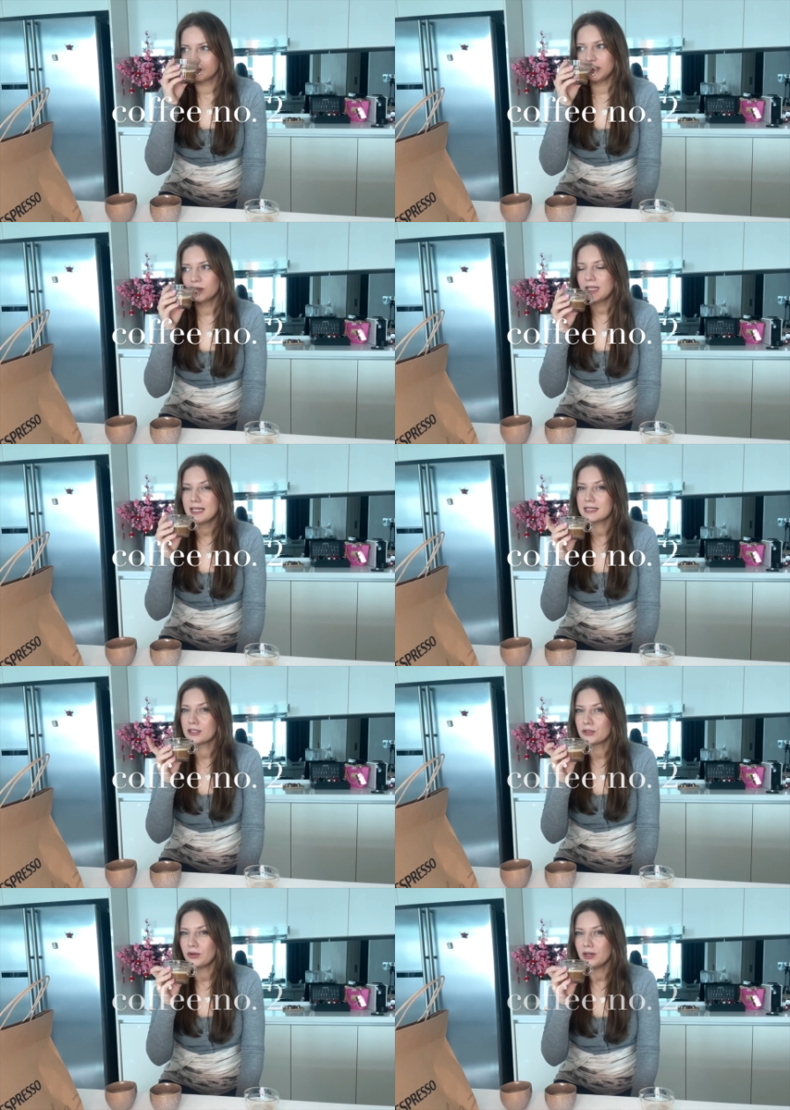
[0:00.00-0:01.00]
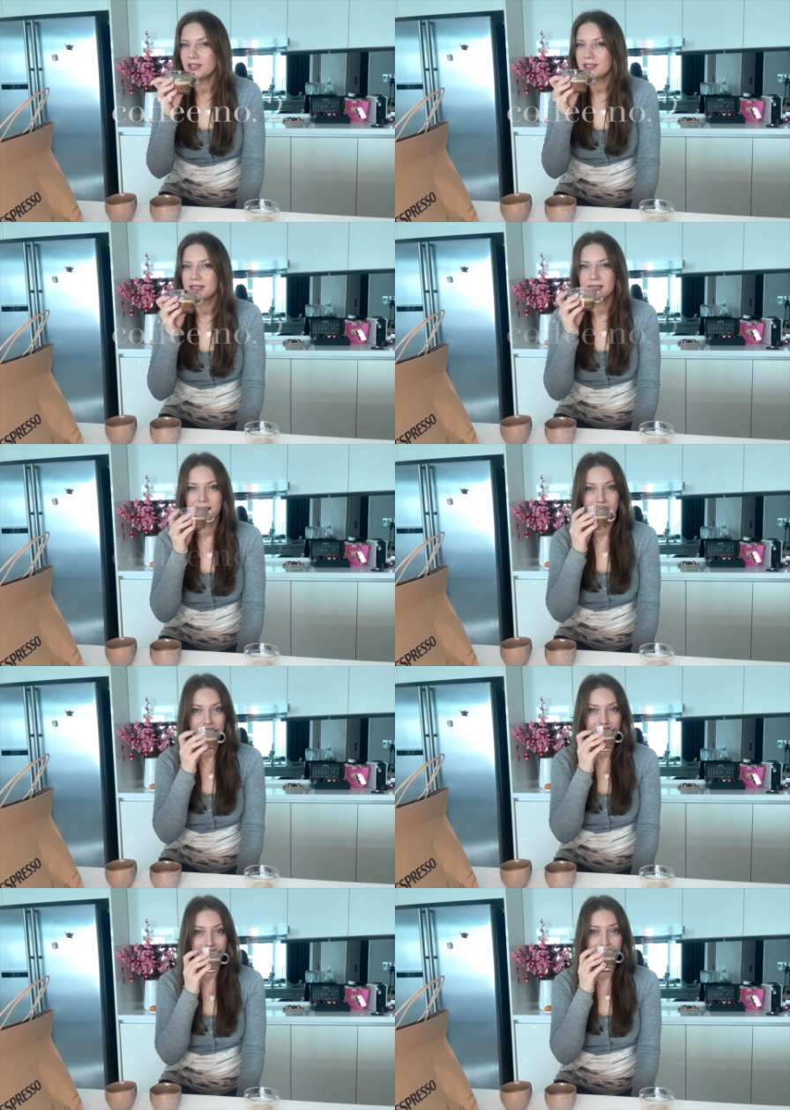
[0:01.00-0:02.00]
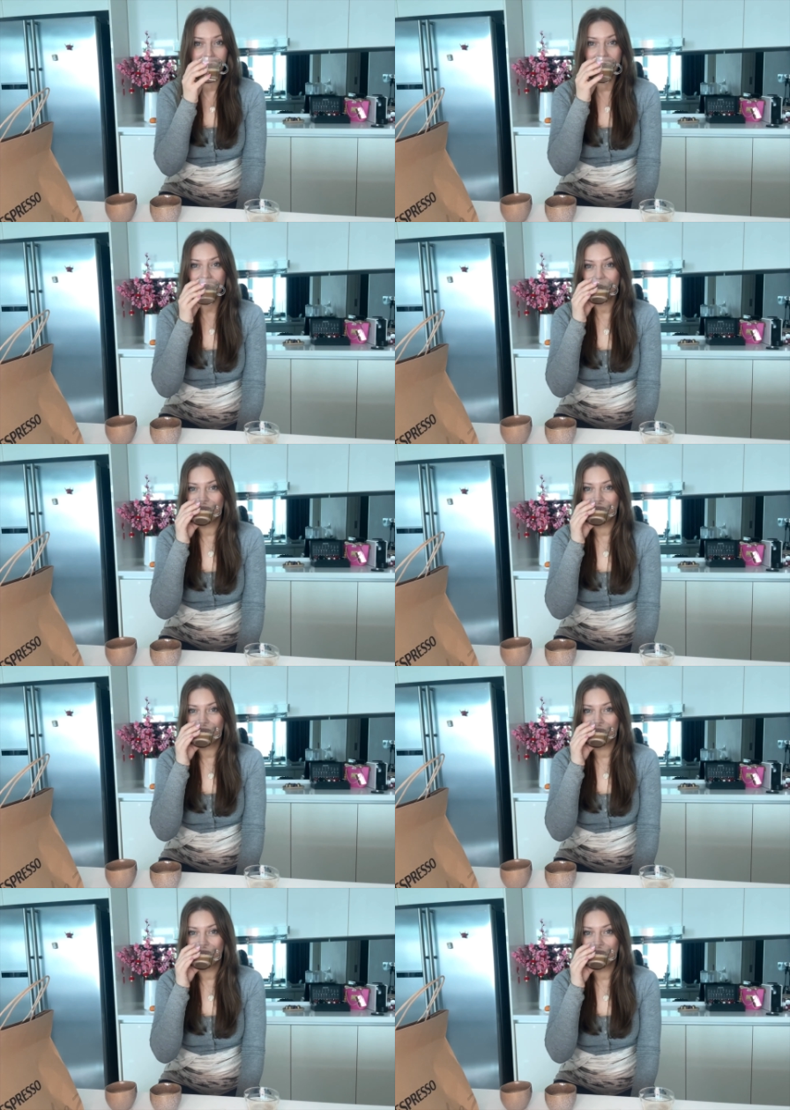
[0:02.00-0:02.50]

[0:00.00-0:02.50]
This one has the strongest uh, smell.